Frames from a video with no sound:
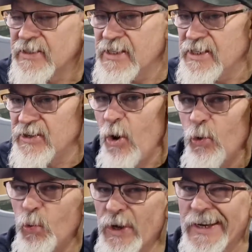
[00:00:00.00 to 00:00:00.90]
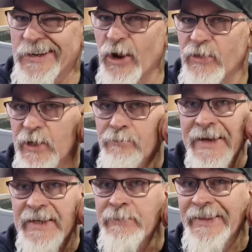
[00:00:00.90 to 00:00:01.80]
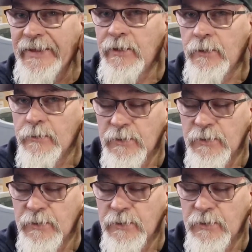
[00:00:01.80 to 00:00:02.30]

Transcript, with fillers: that you don't really know that are meant to be there.